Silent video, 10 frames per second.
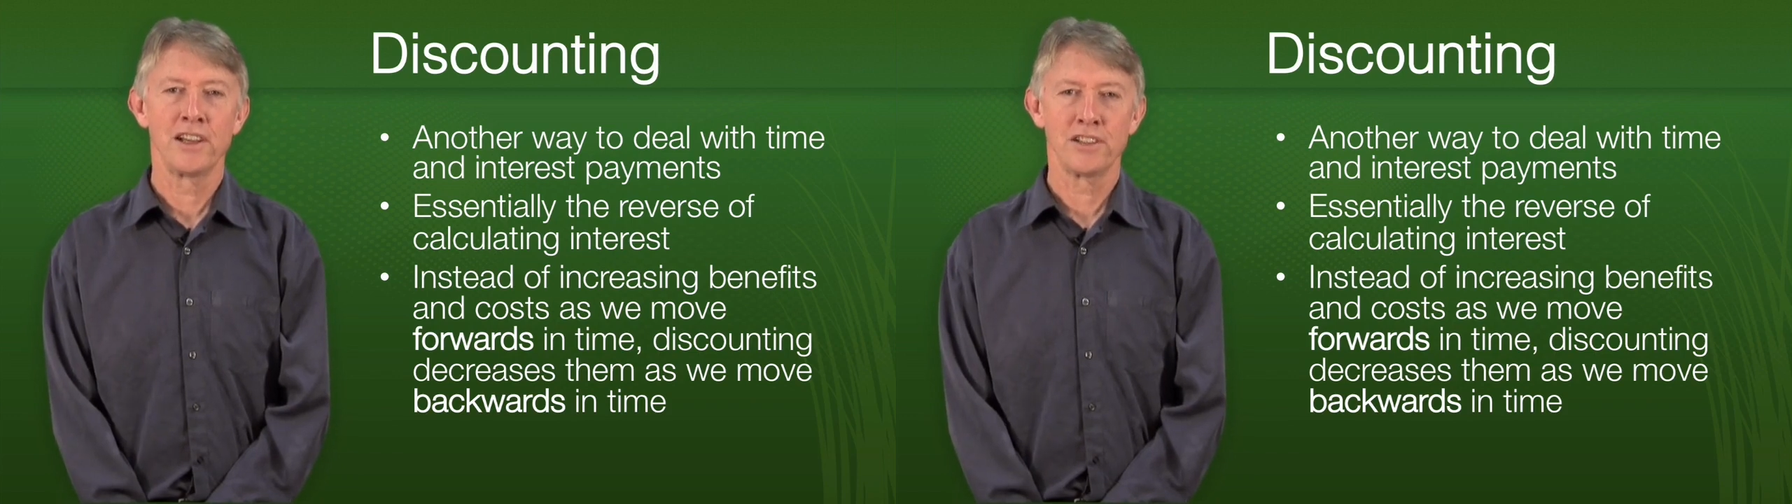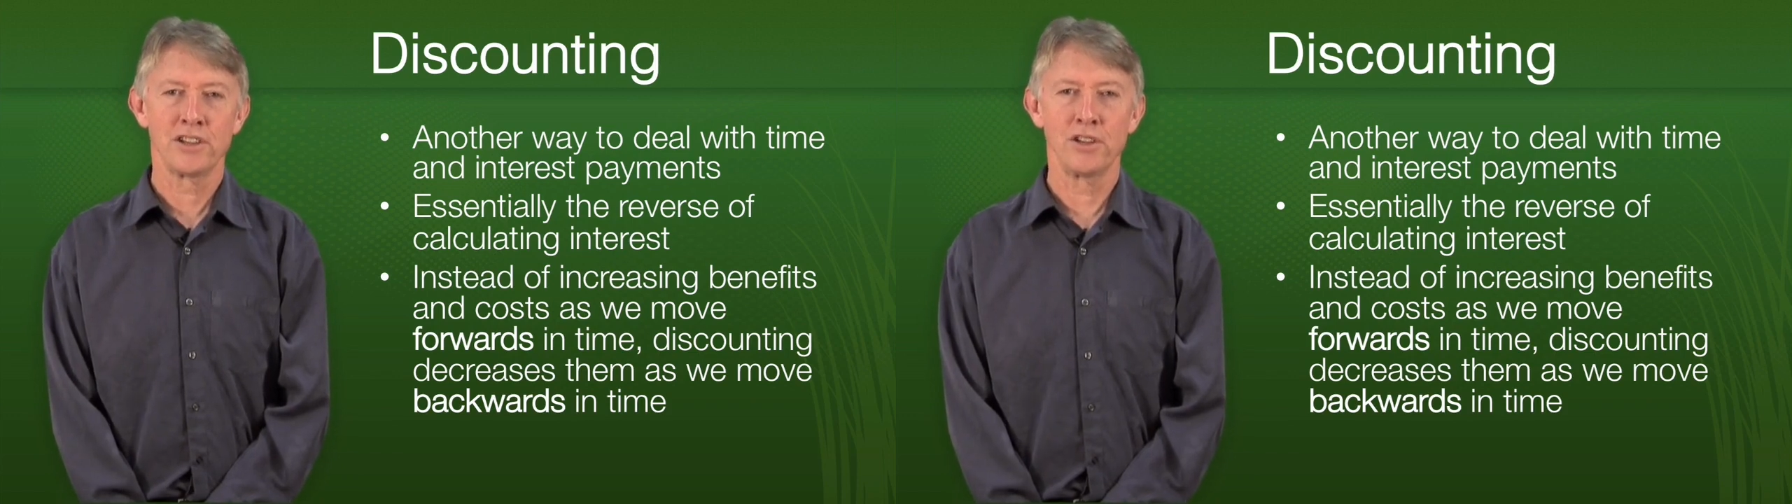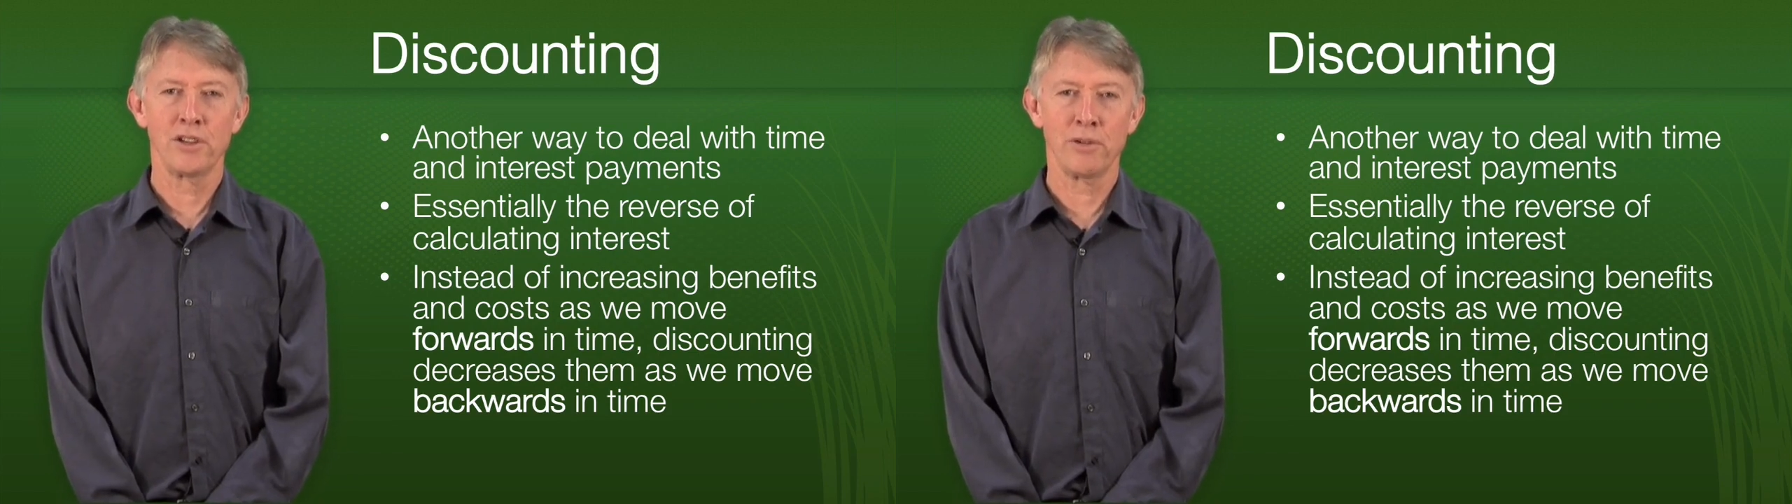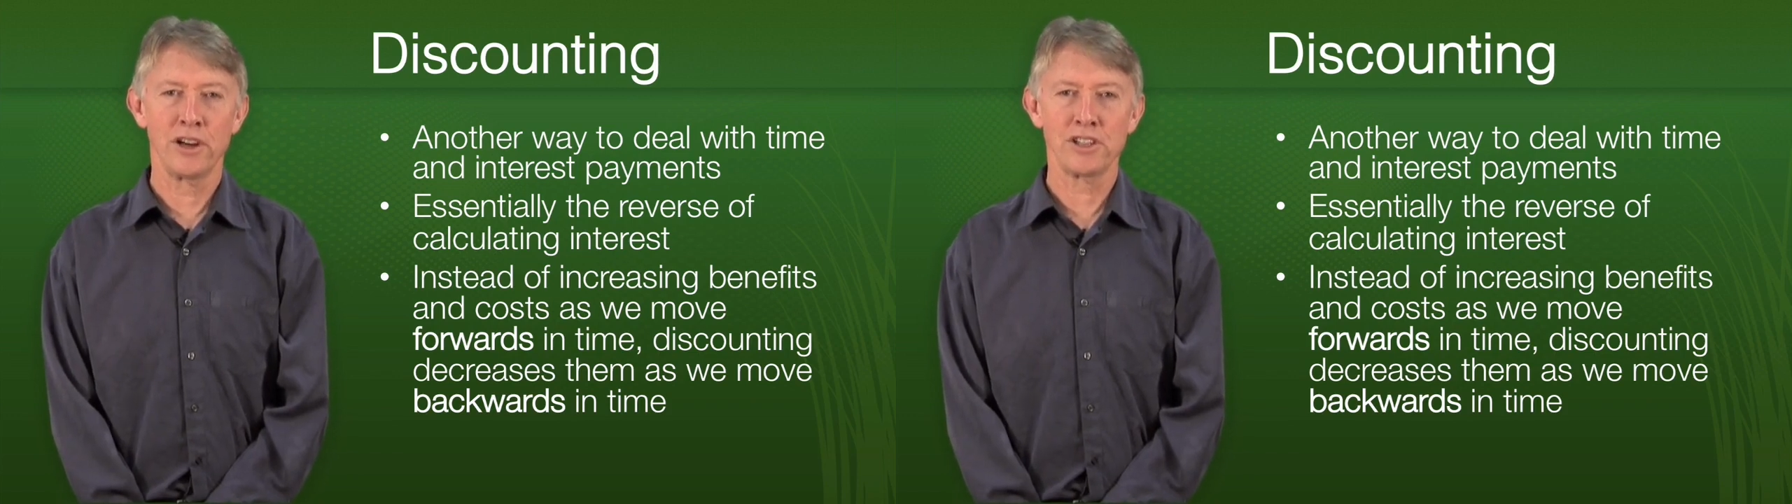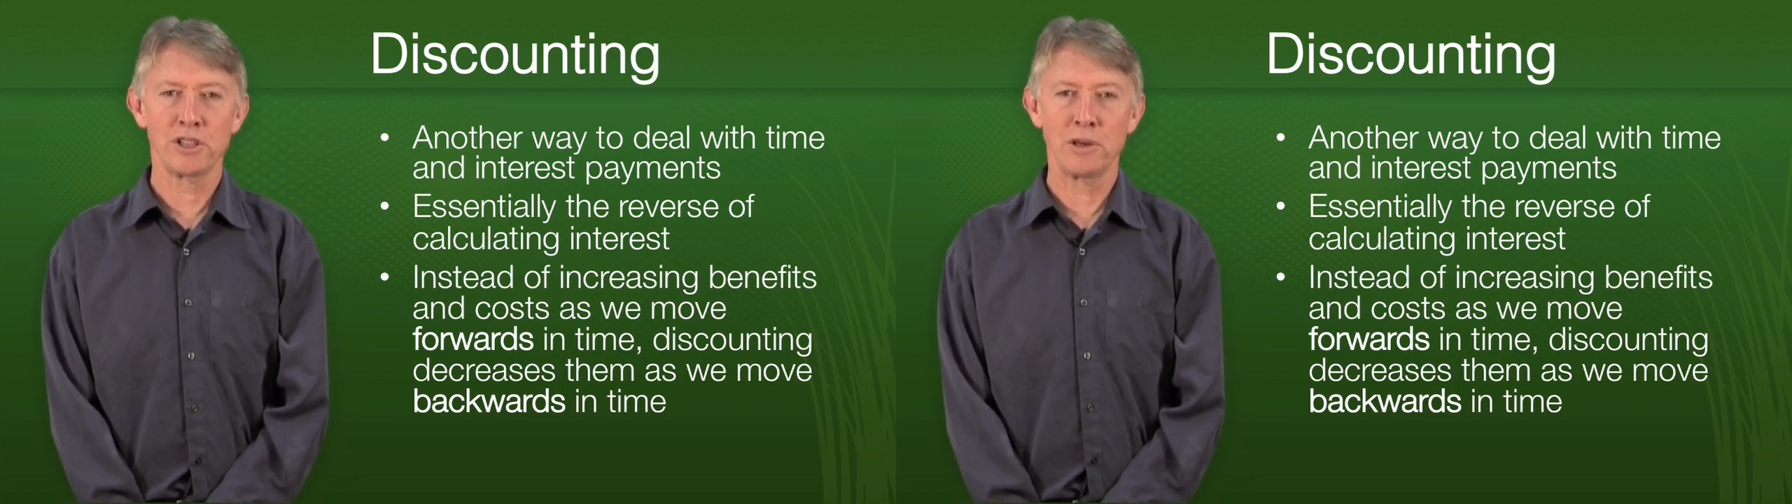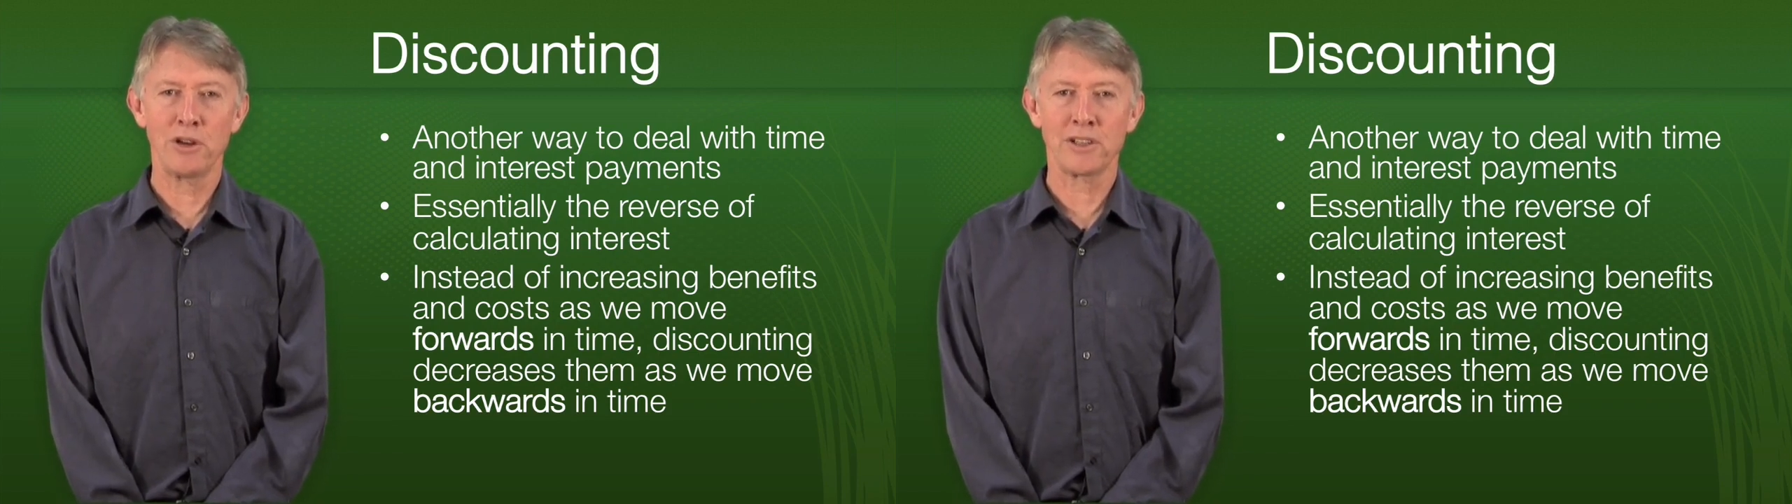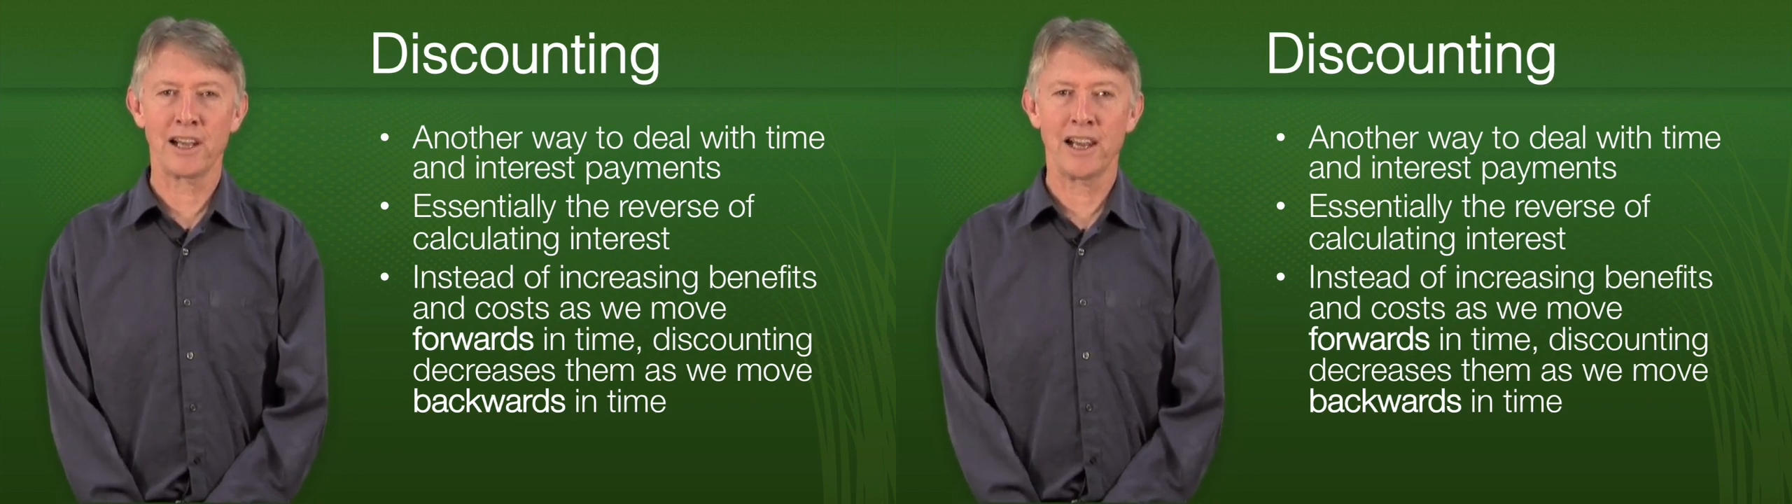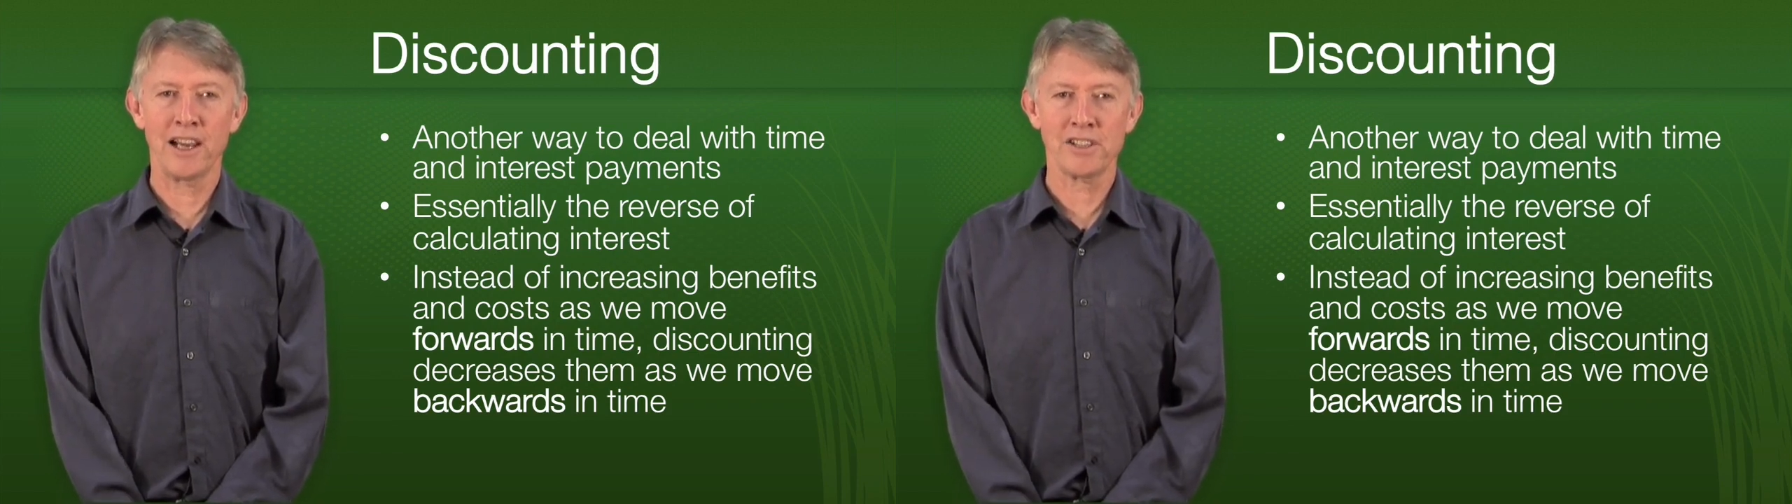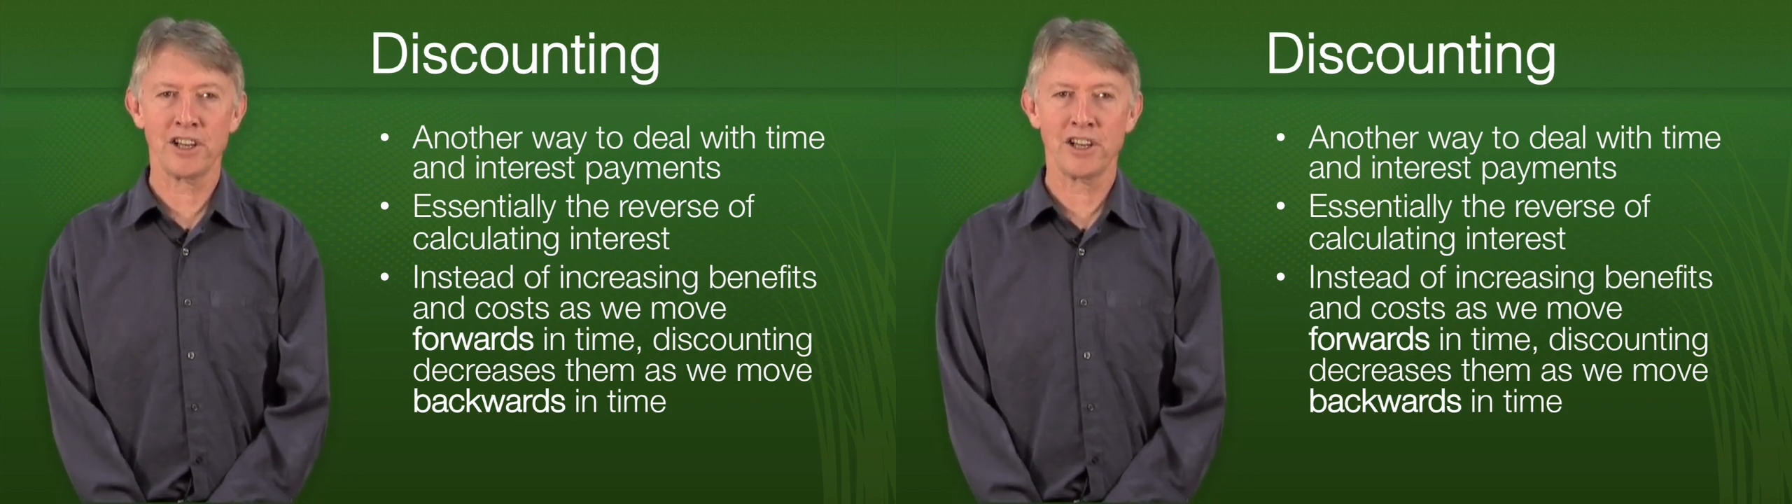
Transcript: to the process we looked at last